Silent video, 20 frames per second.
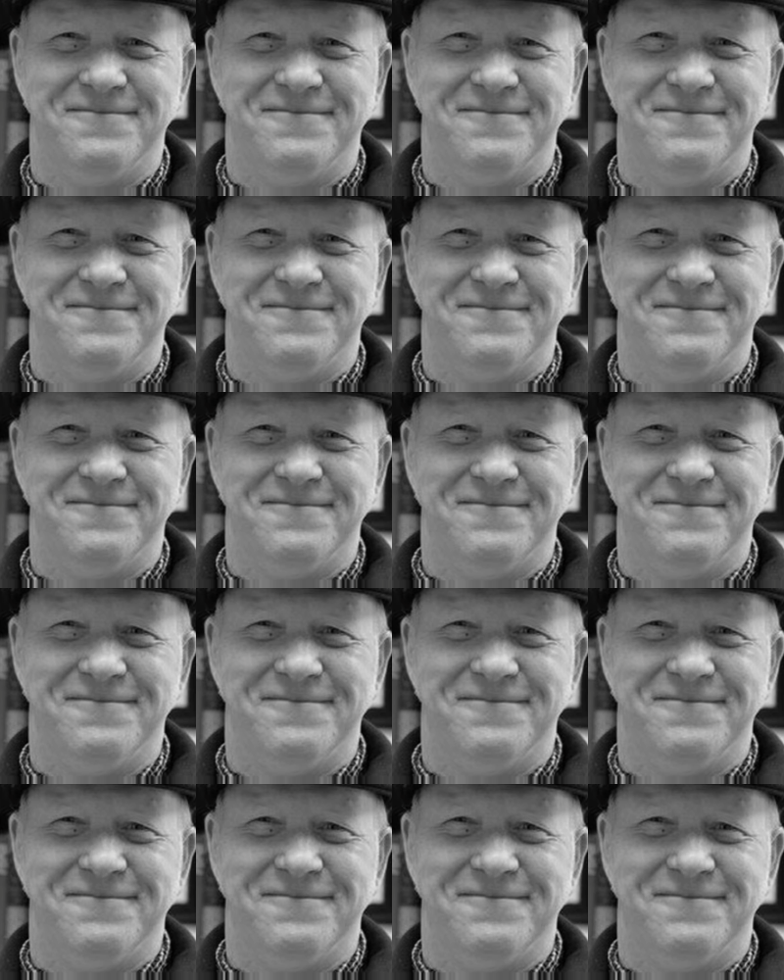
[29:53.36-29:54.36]

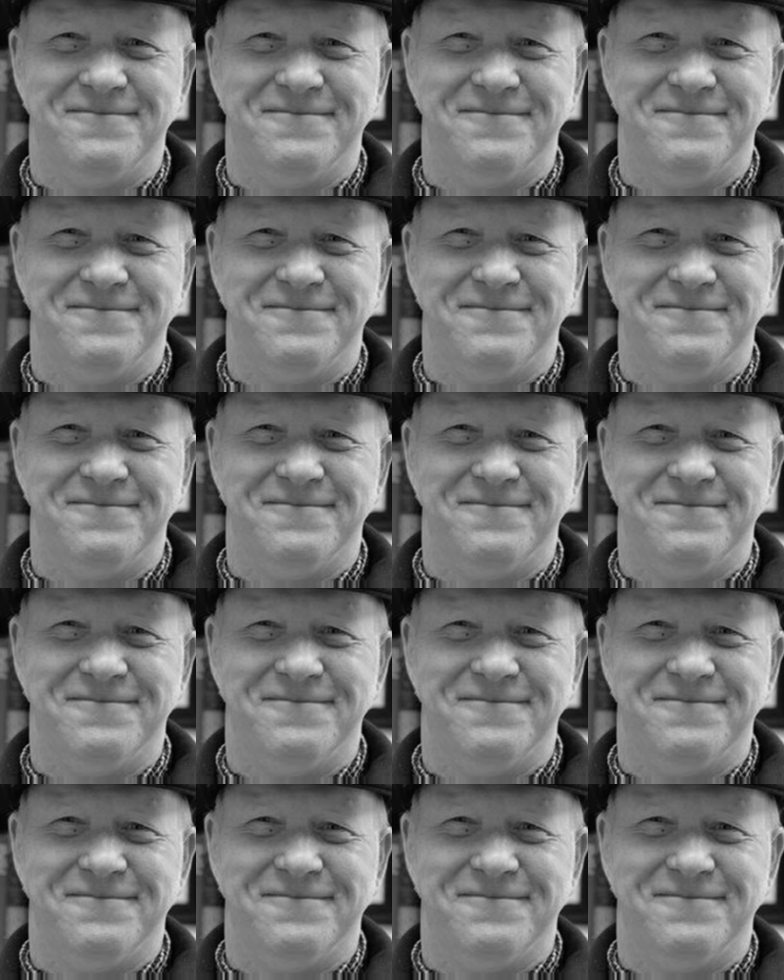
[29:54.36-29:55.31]
Nobody speaks.